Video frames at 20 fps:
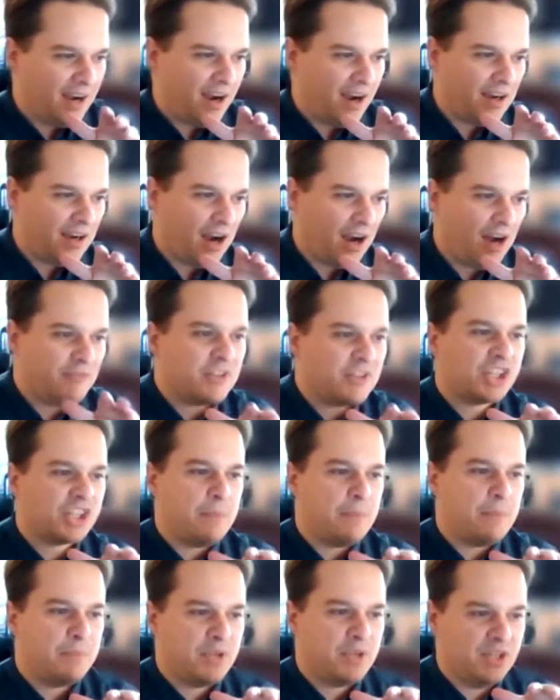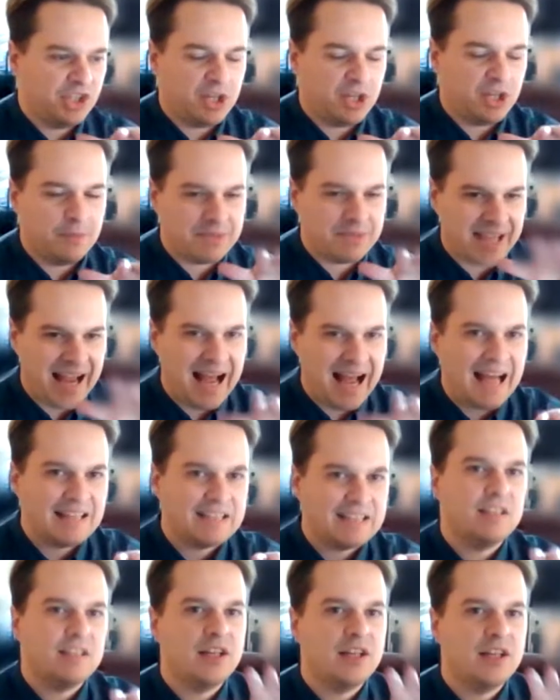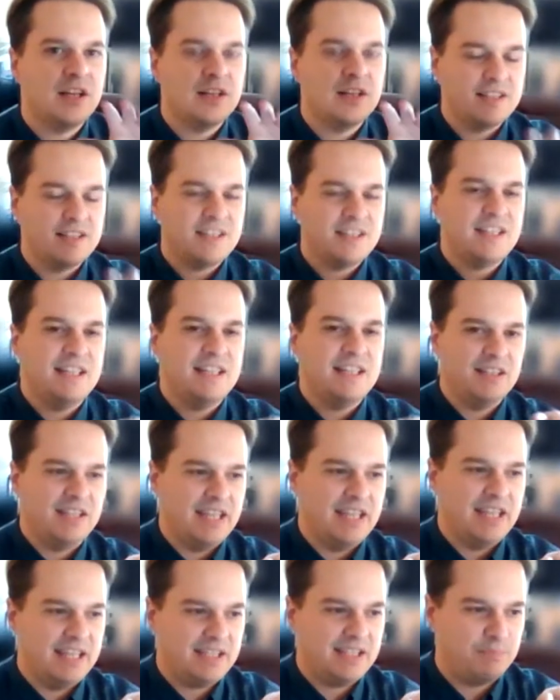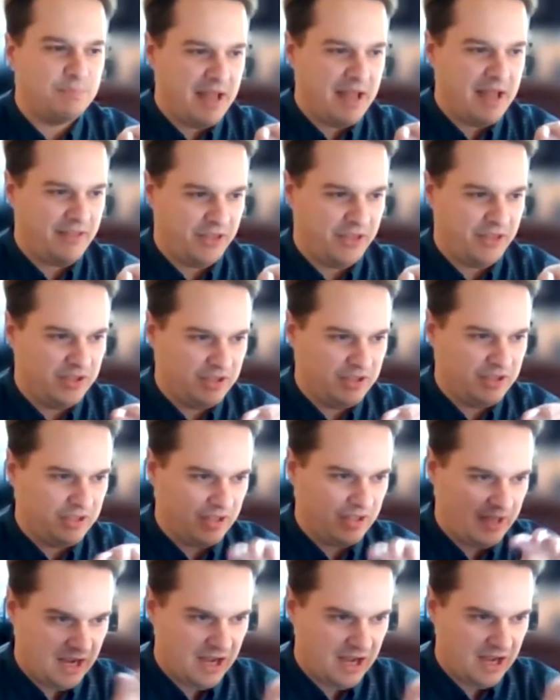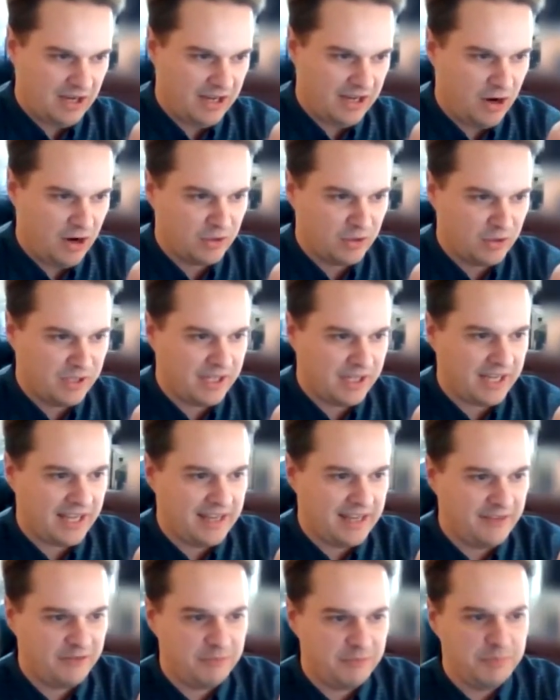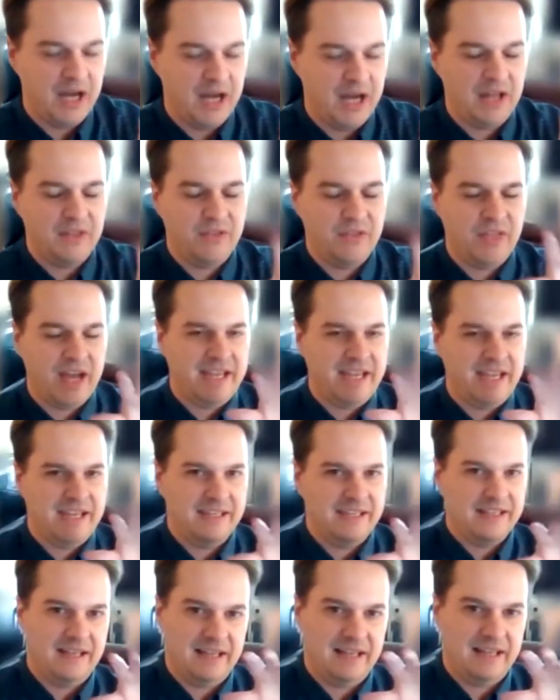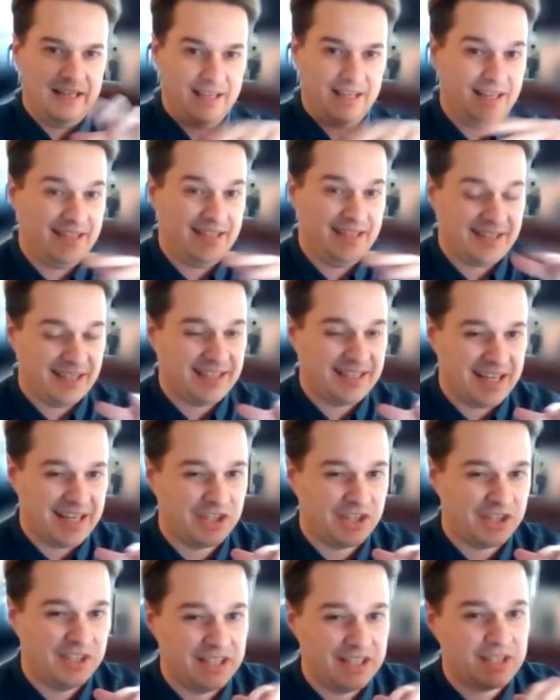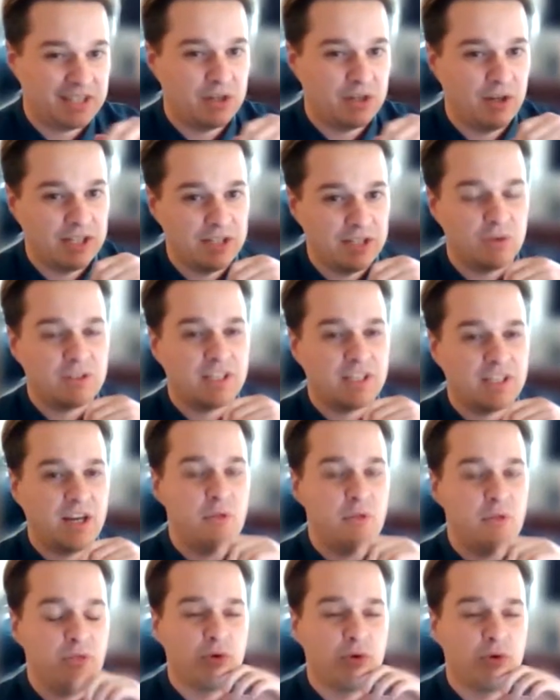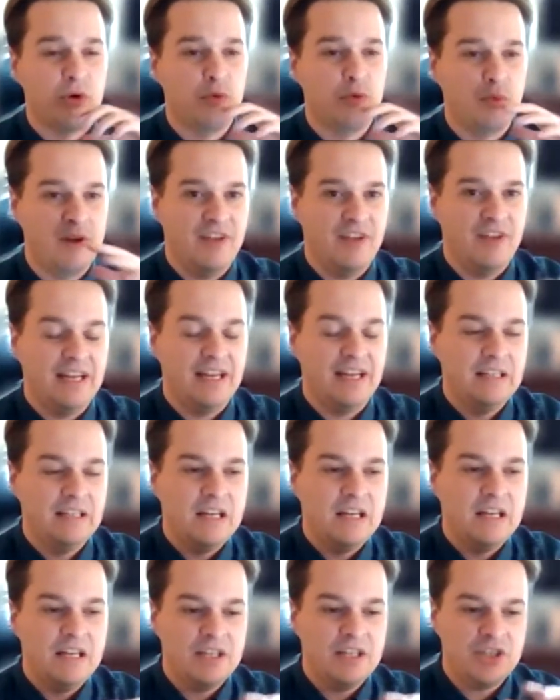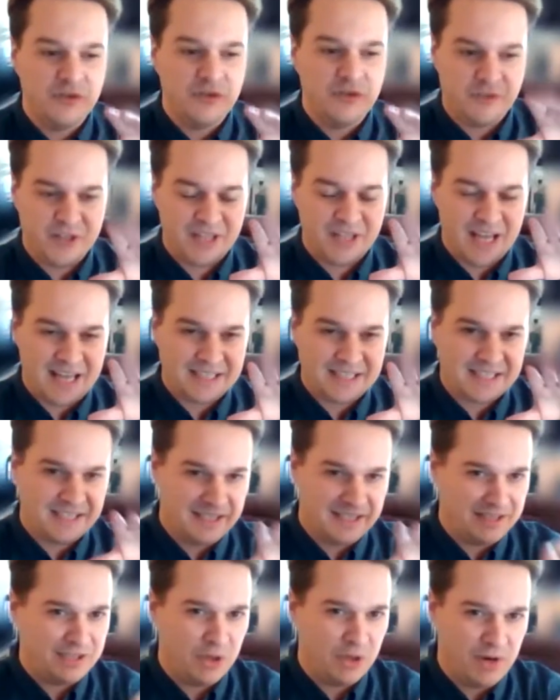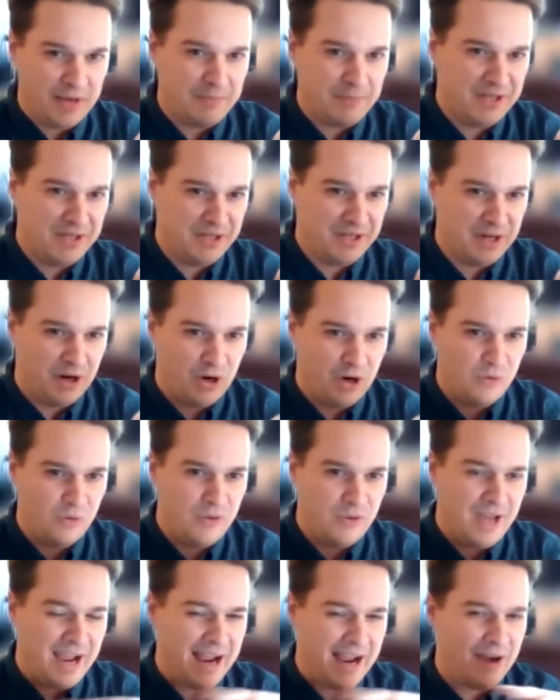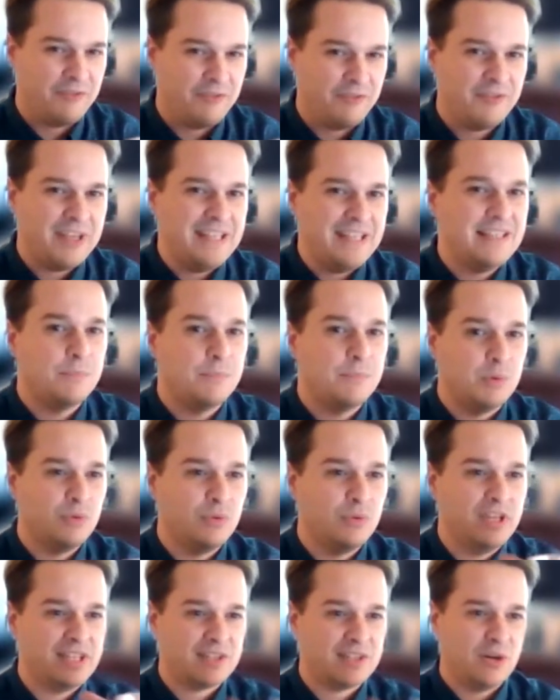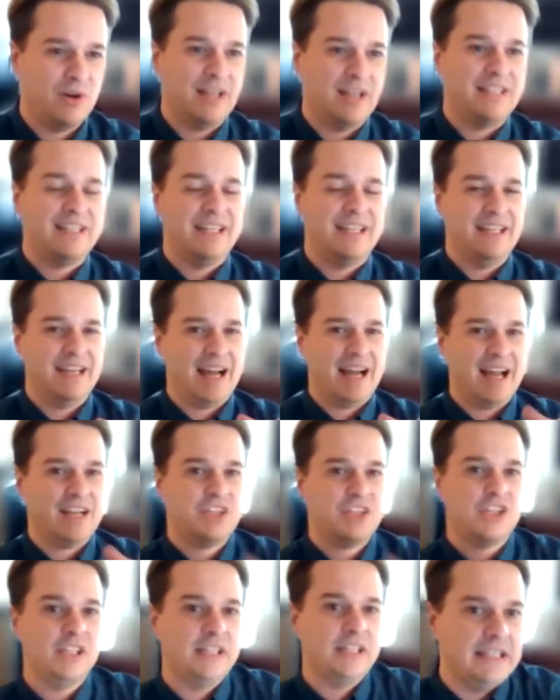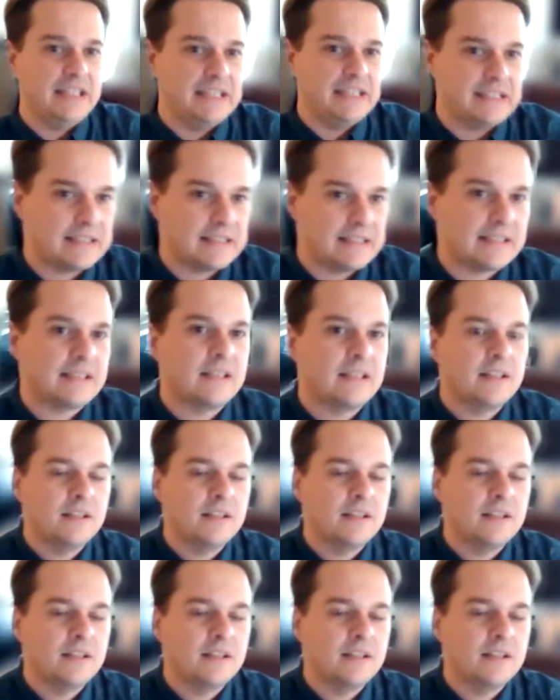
other championships had considered this method early on, Keith, but they essentially decided not to go through with it. Do you think that's an indictment on how feasible this idea actually is?